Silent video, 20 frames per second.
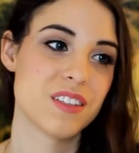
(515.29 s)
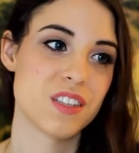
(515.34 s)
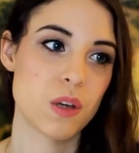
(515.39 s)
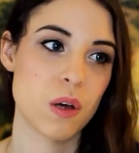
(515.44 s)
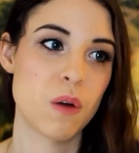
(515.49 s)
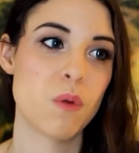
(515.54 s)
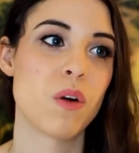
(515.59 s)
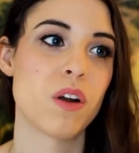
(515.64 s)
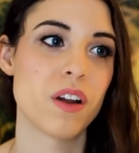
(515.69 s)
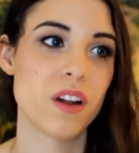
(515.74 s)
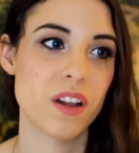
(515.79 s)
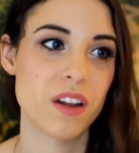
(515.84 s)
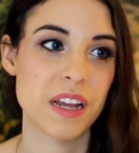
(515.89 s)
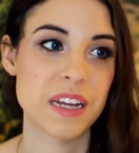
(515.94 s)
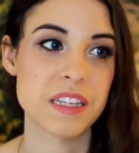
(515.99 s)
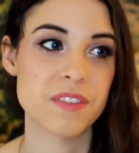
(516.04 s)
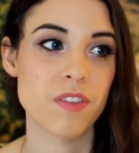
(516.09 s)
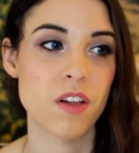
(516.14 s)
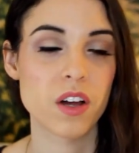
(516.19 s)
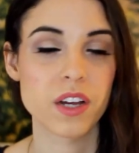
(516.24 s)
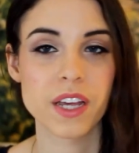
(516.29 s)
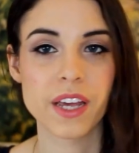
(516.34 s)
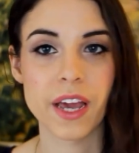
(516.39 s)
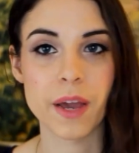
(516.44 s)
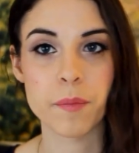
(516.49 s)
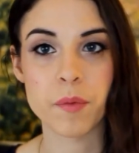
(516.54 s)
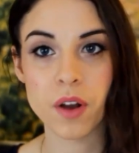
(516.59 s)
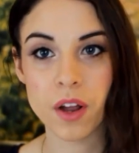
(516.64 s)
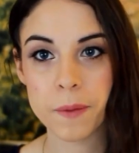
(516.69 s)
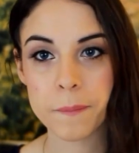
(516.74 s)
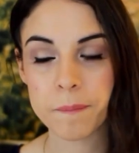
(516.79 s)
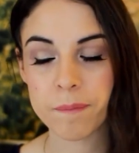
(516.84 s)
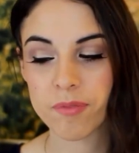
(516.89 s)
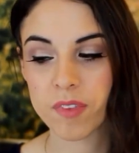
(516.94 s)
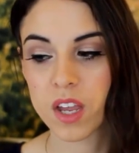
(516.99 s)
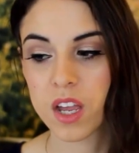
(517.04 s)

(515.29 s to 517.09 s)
and so I wanted a nice vlogging camera.